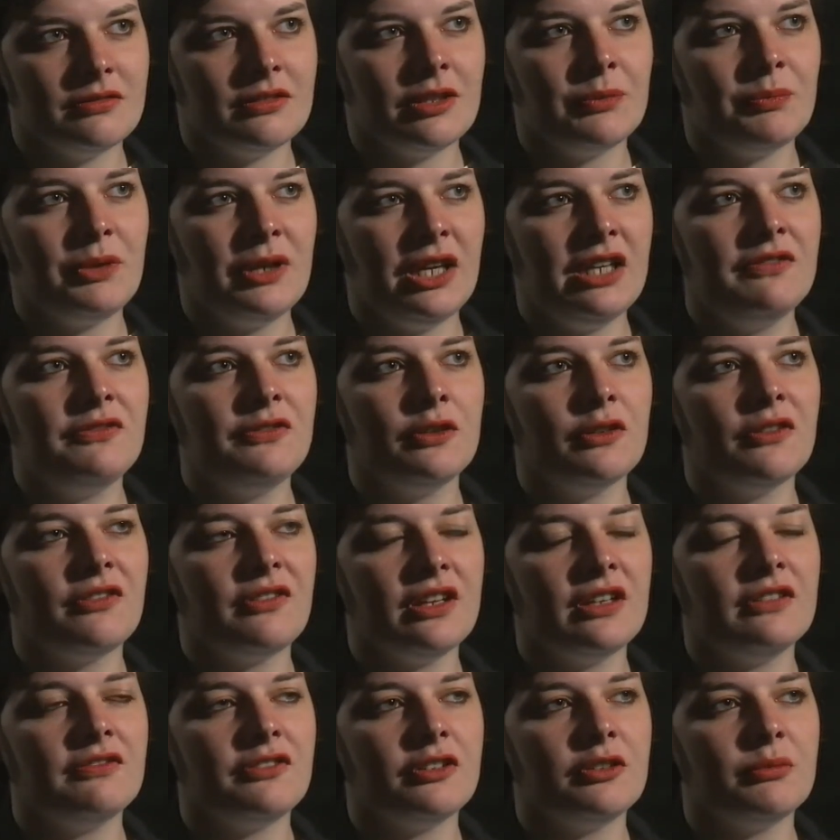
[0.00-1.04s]
The painful
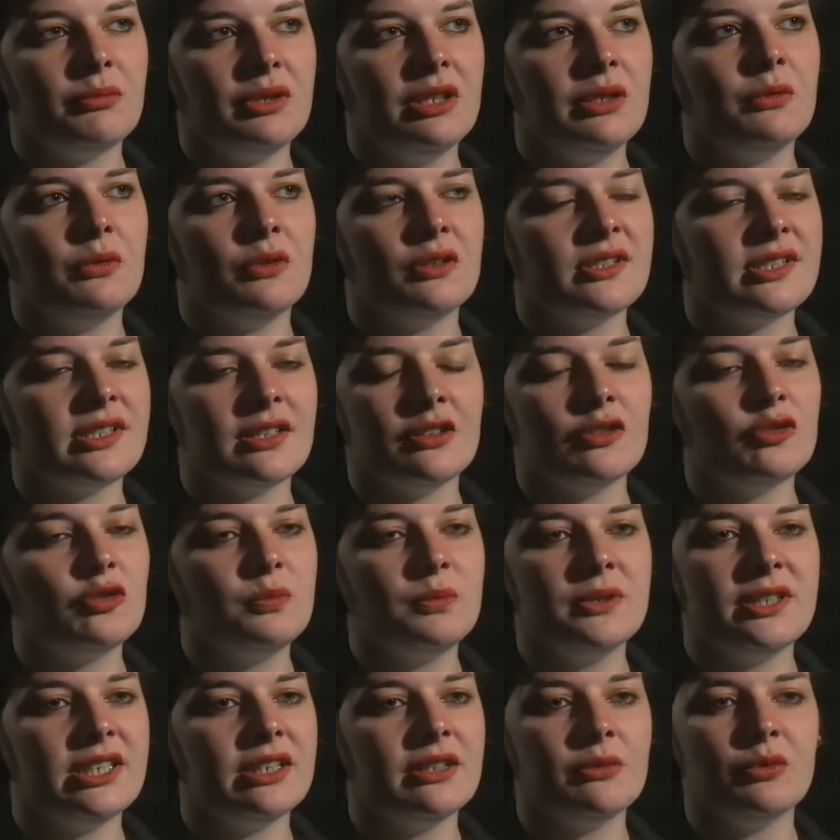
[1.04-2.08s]
thing for me was that
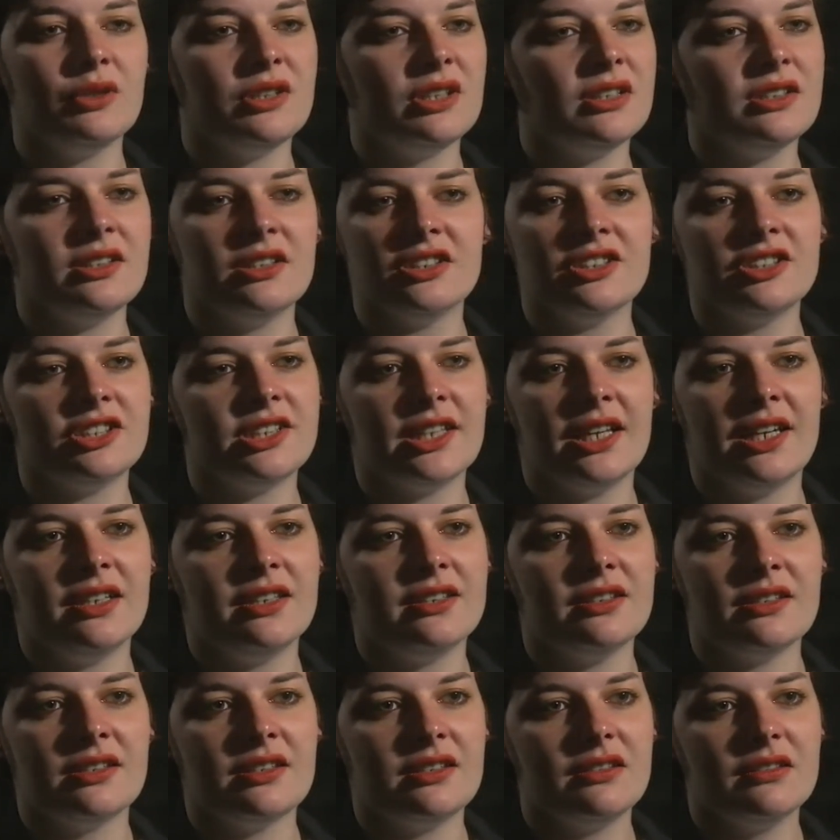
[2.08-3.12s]
nobody would
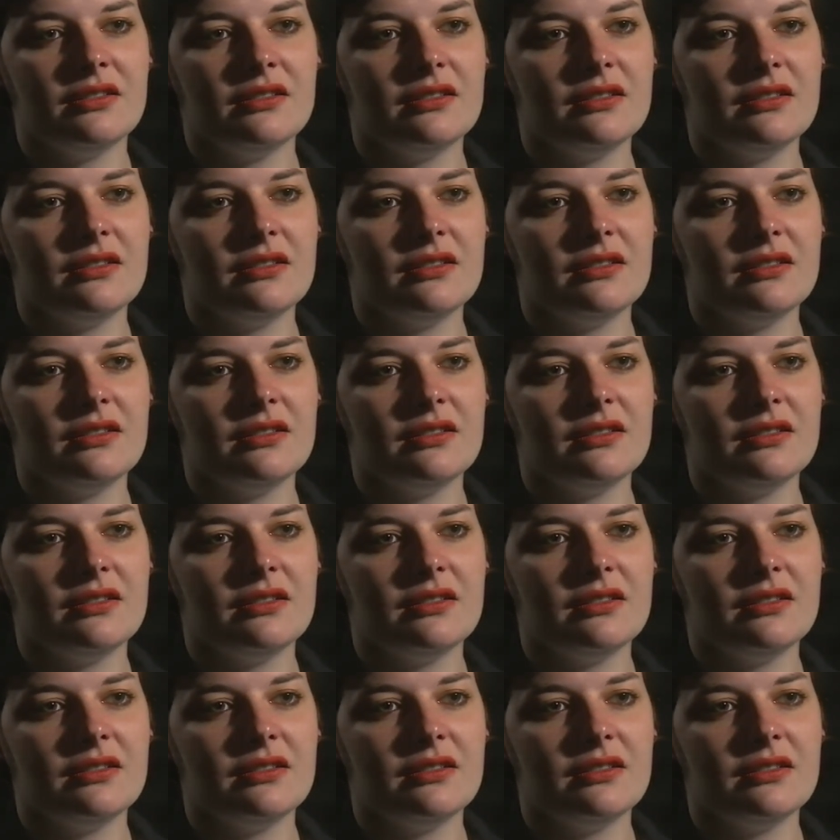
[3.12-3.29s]
understand.